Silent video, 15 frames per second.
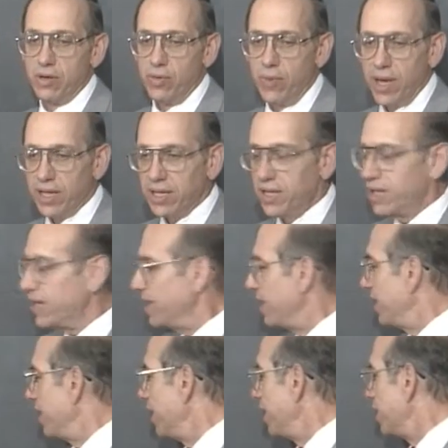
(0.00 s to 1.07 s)
Well,
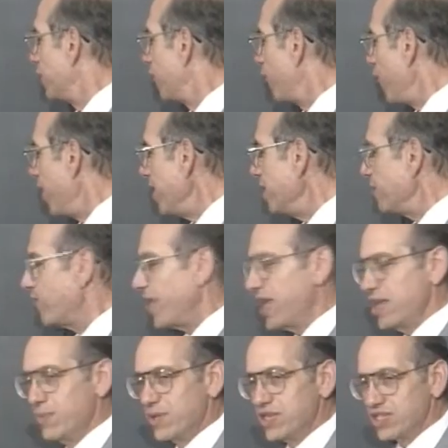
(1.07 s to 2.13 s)
to find the
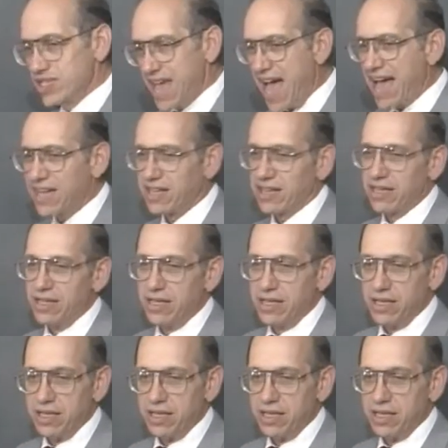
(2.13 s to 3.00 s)
volume exactly